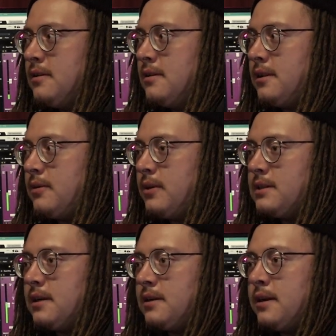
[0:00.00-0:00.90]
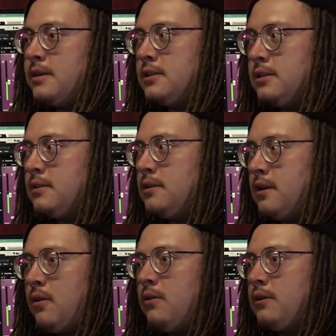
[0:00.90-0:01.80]
Like West Side Connection
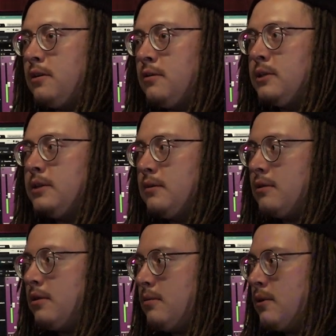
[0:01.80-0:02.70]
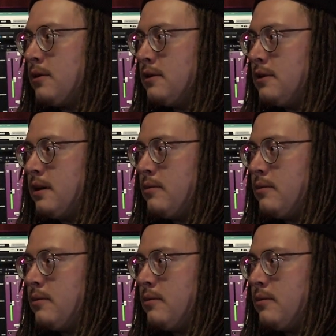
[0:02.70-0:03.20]
they're all their homies that were all part of their label.